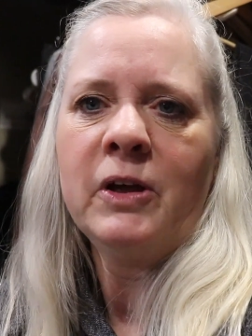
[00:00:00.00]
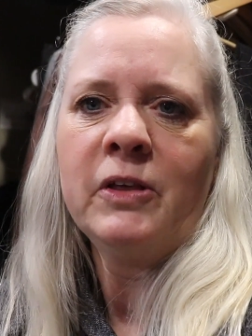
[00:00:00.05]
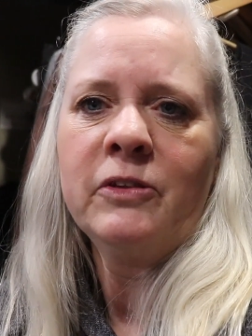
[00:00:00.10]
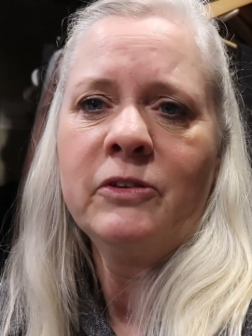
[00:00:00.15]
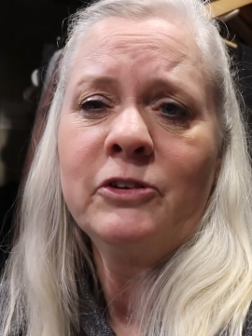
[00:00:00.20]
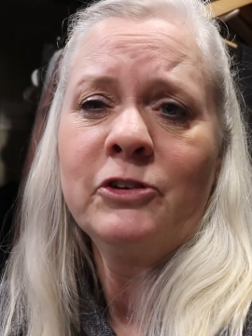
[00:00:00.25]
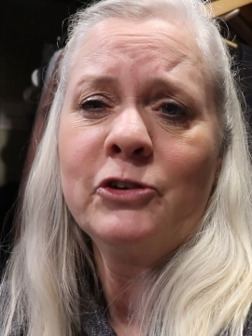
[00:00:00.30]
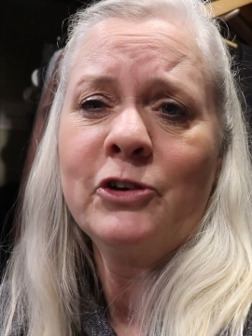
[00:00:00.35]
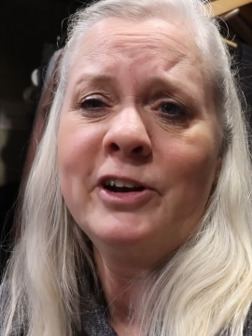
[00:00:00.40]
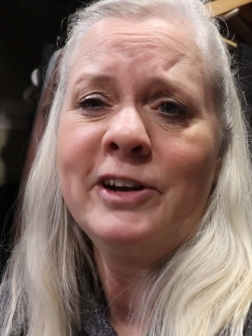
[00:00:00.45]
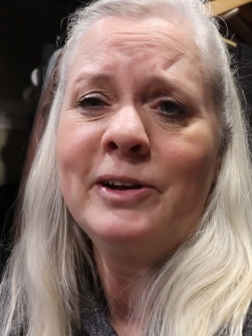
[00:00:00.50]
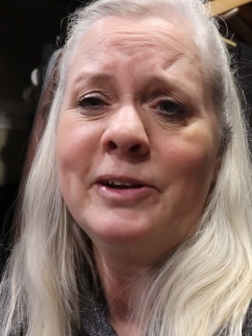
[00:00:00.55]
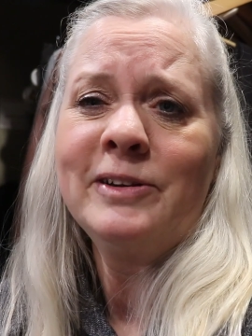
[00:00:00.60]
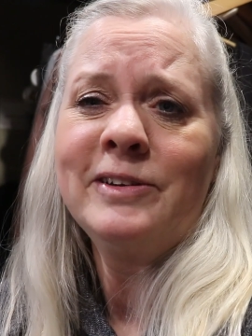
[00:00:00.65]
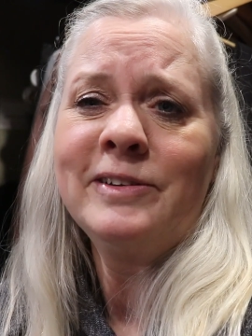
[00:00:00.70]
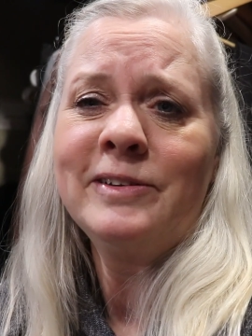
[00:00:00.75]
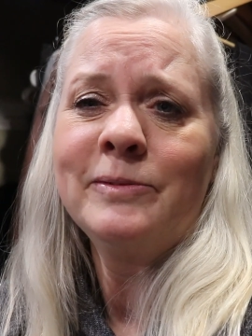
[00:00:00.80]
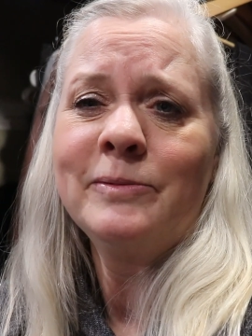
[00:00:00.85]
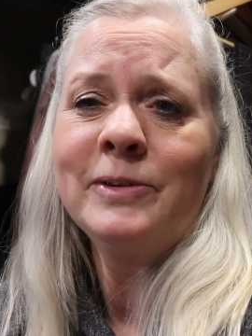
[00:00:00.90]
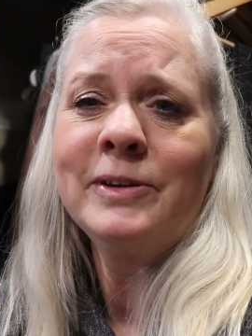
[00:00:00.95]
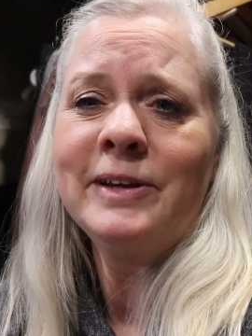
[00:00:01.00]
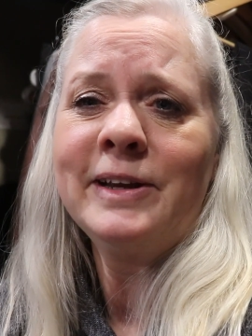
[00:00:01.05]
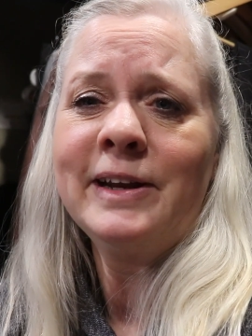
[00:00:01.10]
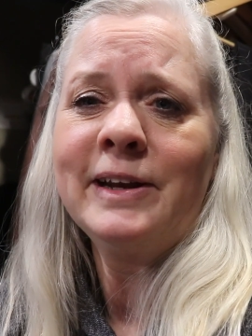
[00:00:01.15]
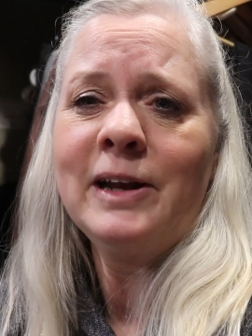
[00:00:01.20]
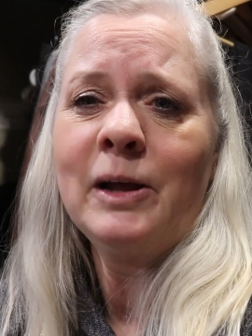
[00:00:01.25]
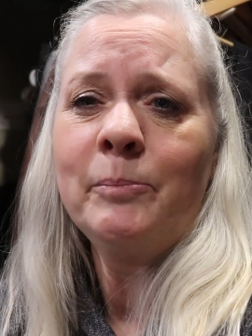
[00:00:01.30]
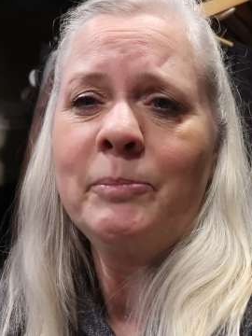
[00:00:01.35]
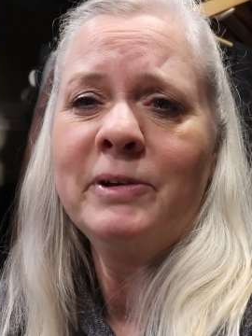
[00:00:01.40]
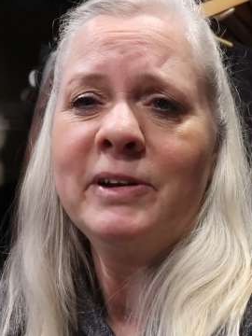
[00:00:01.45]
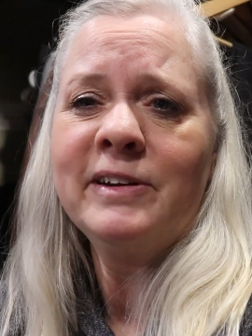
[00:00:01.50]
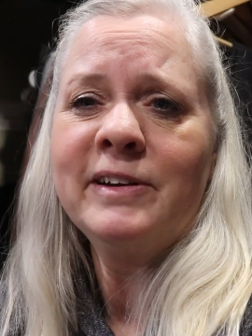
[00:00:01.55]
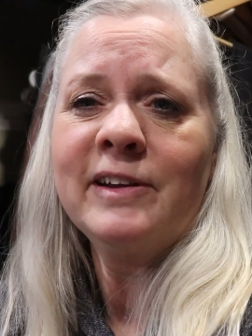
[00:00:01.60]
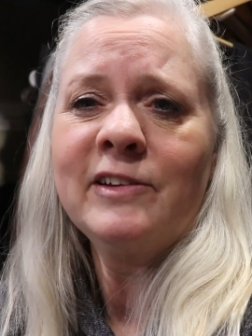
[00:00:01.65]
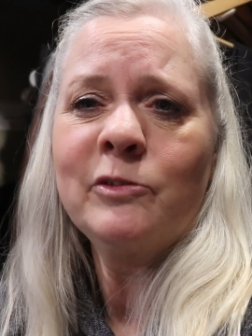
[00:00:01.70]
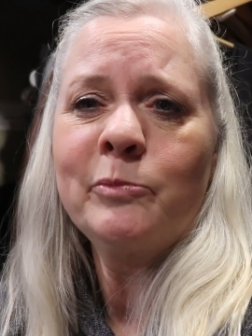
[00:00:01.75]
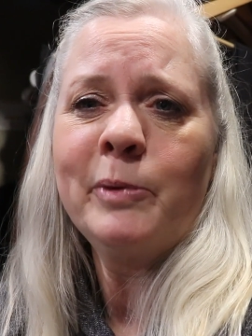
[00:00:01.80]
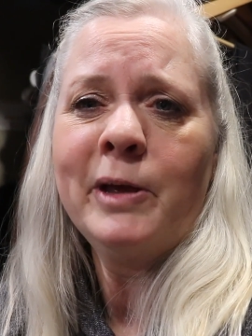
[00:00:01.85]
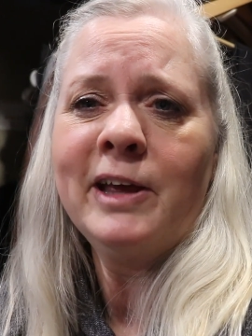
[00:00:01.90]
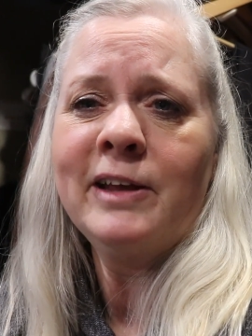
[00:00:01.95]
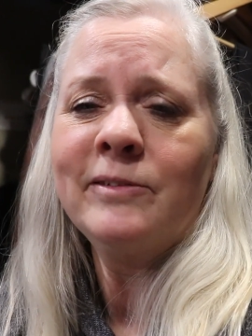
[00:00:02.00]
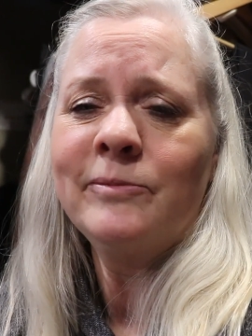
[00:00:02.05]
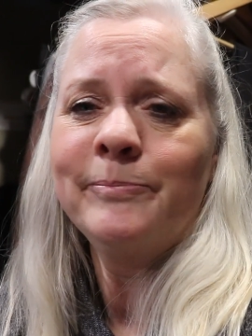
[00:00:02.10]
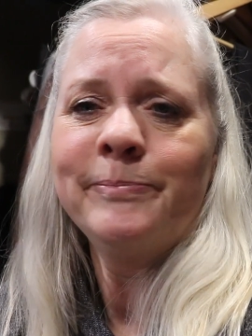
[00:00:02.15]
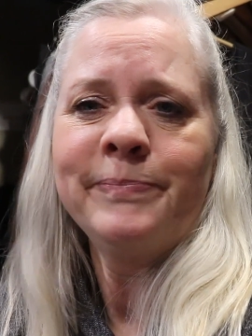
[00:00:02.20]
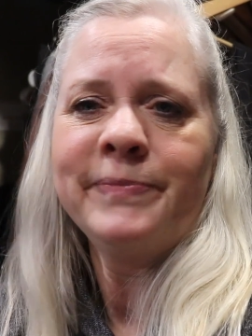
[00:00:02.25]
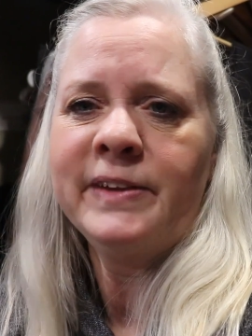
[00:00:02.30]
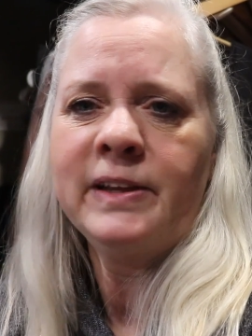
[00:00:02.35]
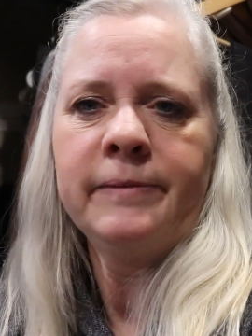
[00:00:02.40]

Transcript: Rather than trying to get it up in a dustpan.